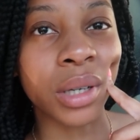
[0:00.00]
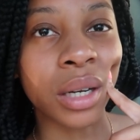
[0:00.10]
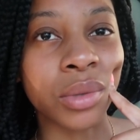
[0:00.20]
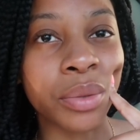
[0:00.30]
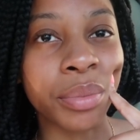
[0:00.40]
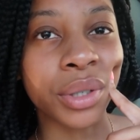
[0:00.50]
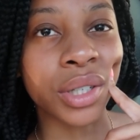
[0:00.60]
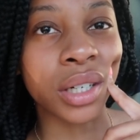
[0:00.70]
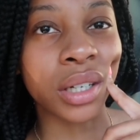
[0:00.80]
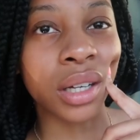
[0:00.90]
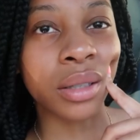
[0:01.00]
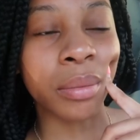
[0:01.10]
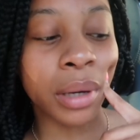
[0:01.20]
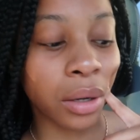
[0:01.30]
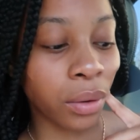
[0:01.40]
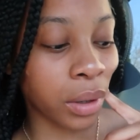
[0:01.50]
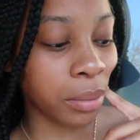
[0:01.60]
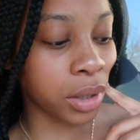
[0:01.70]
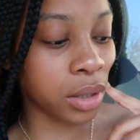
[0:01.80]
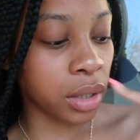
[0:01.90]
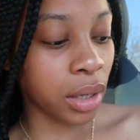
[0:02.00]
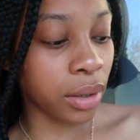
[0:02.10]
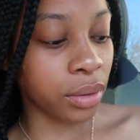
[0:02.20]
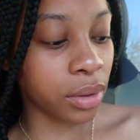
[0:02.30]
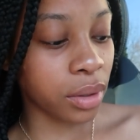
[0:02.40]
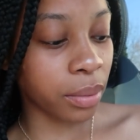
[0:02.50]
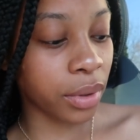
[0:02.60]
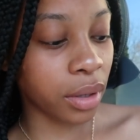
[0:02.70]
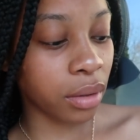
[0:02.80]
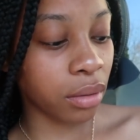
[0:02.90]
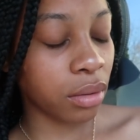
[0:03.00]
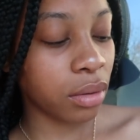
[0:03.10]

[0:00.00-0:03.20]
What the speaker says: me and I'm just pushing it at the back, or I'm in denial or something.